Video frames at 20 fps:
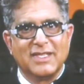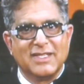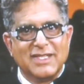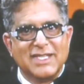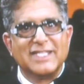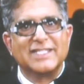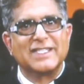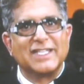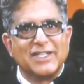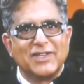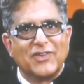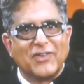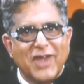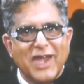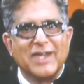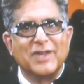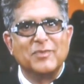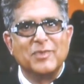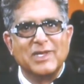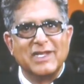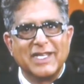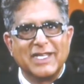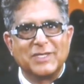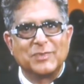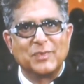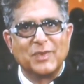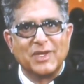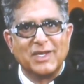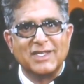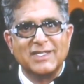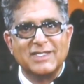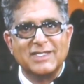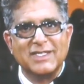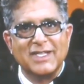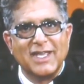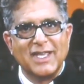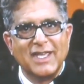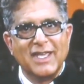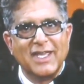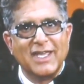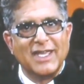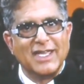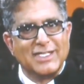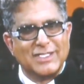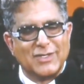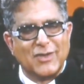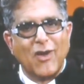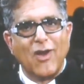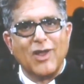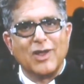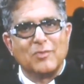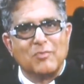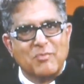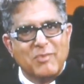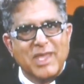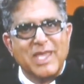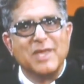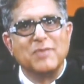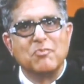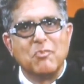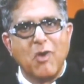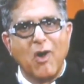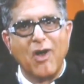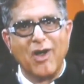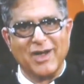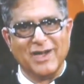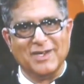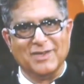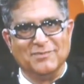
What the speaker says: This incredible experience is called being born.